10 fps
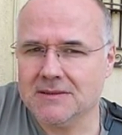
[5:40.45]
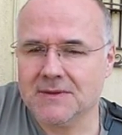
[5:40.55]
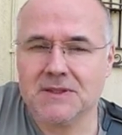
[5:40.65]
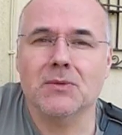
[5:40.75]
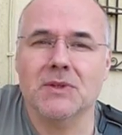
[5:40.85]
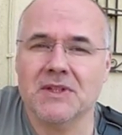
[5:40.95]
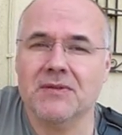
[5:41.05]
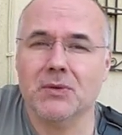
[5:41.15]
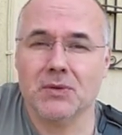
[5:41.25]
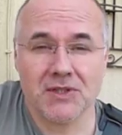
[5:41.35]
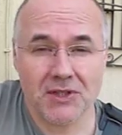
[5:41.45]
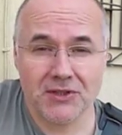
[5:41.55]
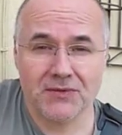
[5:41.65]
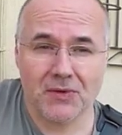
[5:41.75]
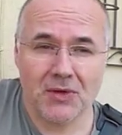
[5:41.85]
First of all, it's difficult to
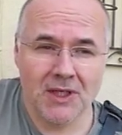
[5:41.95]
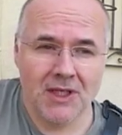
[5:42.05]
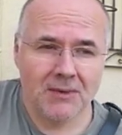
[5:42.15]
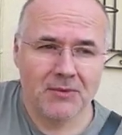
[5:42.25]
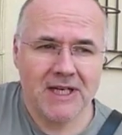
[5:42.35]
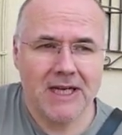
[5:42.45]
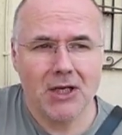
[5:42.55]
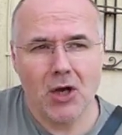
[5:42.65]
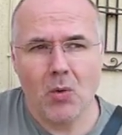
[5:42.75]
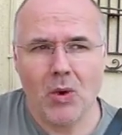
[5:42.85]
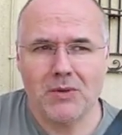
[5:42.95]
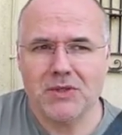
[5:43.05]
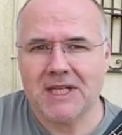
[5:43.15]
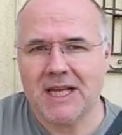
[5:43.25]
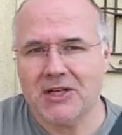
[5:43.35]
search for. Taylor
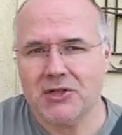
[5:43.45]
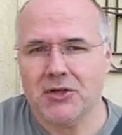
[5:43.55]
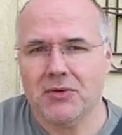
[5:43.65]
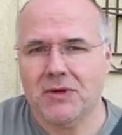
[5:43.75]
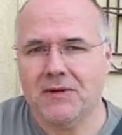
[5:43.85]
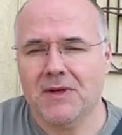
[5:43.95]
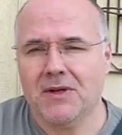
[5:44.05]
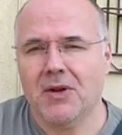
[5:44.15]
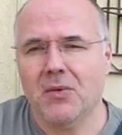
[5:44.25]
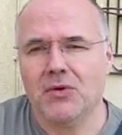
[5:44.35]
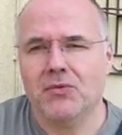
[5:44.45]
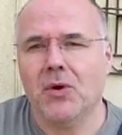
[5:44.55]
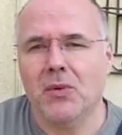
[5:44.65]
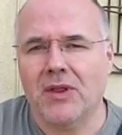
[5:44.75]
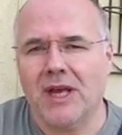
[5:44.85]
won't stay in tune. If you don't know what's
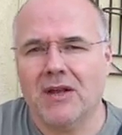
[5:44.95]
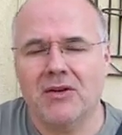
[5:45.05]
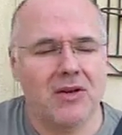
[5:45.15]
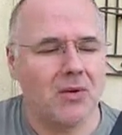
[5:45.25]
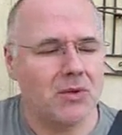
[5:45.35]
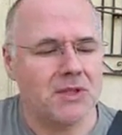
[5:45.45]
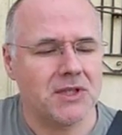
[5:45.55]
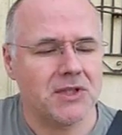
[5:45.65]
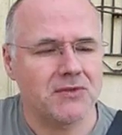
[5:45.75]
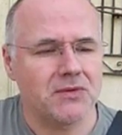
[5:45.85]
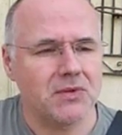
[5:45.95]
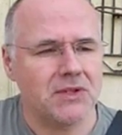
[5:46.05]
wrong with it, how do you know what to search for?